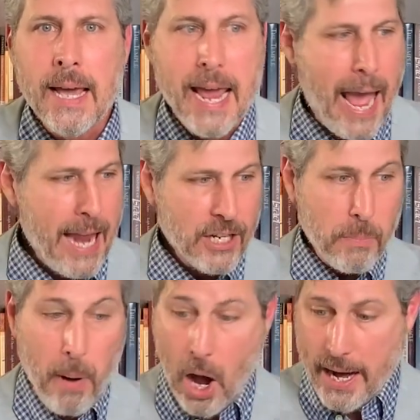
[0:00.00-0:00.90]
He had
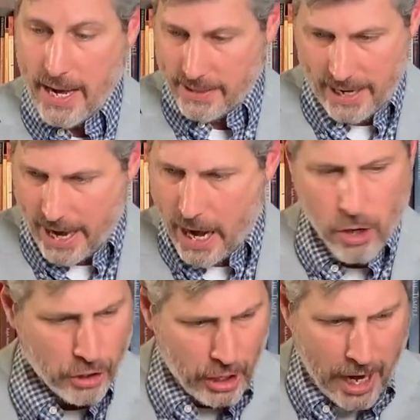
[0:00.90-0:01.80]
his body. He said,
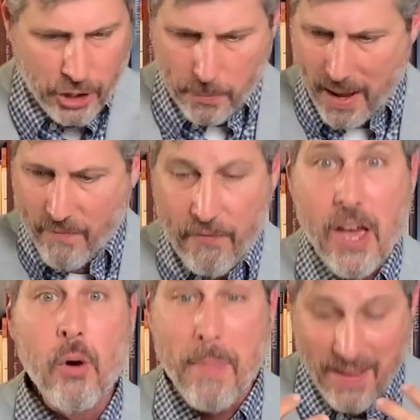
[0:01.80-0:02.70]
here, touch me,
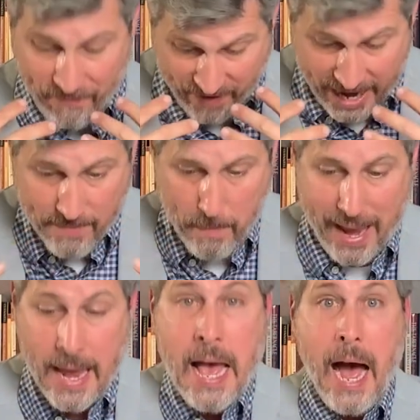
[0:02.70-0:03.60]
feel me, feed
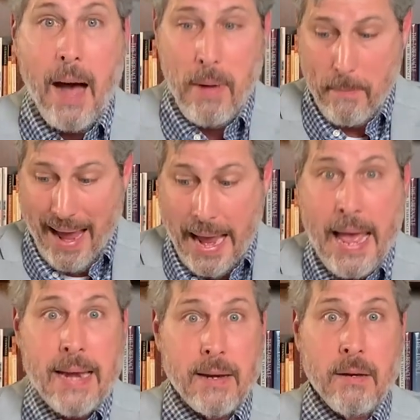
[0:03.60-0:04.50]
me. I'm a
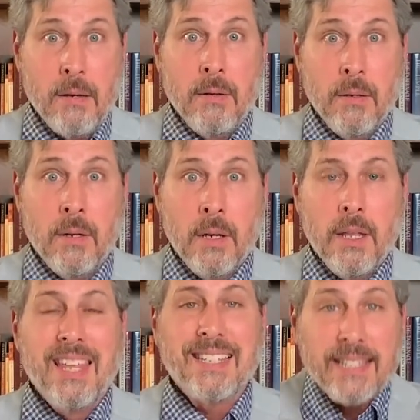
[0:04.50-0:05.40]
man.
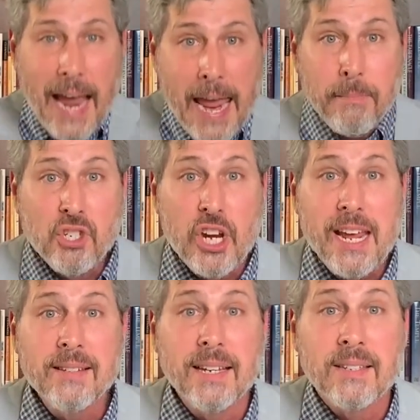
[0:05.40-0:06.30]
The same
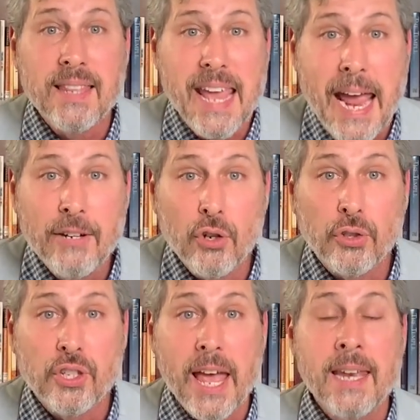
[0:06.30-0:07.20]
Jesus, the
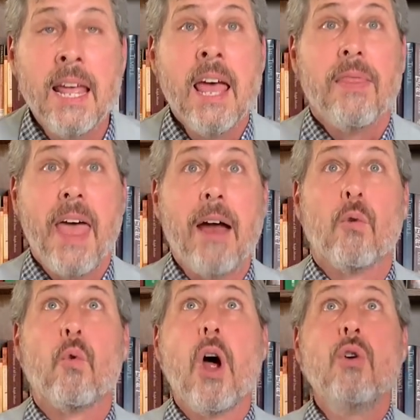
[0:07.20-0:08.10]
angel said,
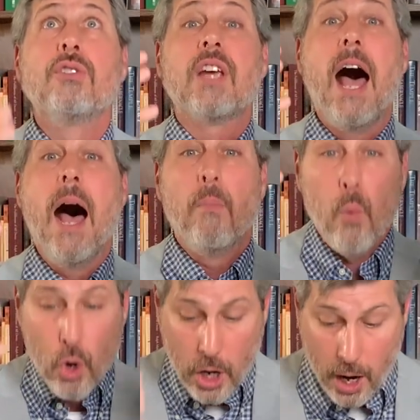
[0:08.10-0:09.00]
that rose
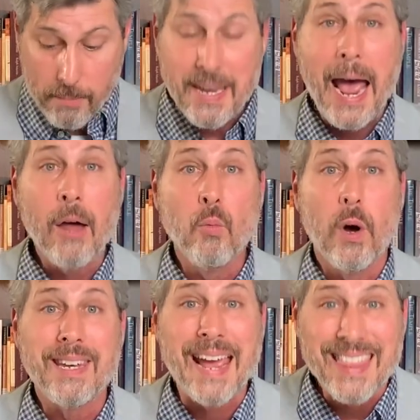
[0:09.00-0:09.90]
up will come down
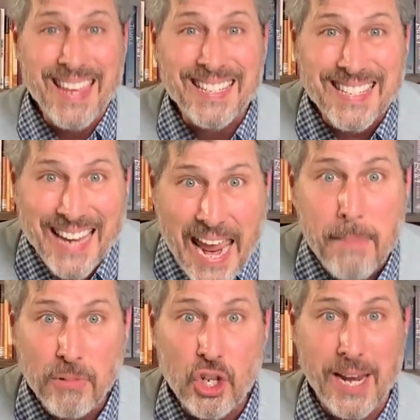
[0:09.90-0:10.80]
one day. The
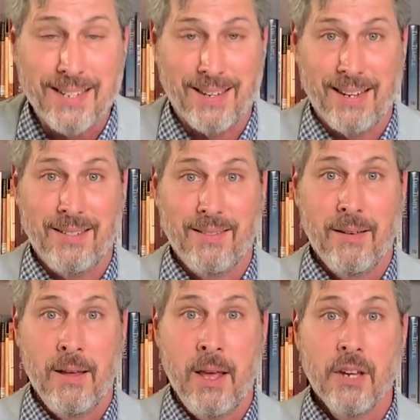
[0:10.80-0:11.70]
same Jesus.
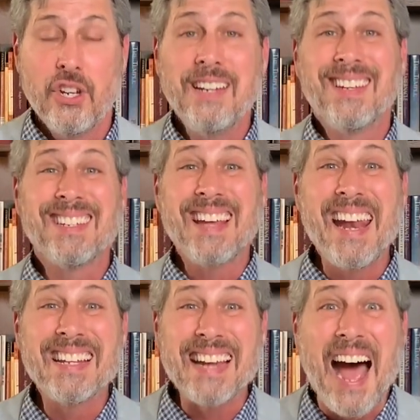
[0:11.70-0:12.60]
Jesus
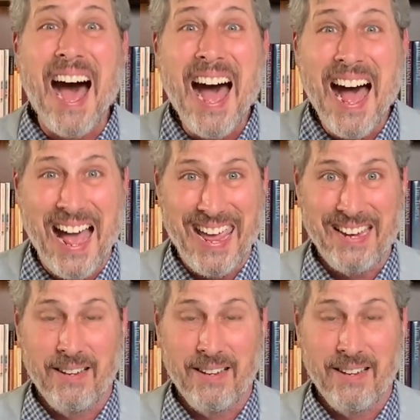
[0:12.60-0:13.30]
said, it's I.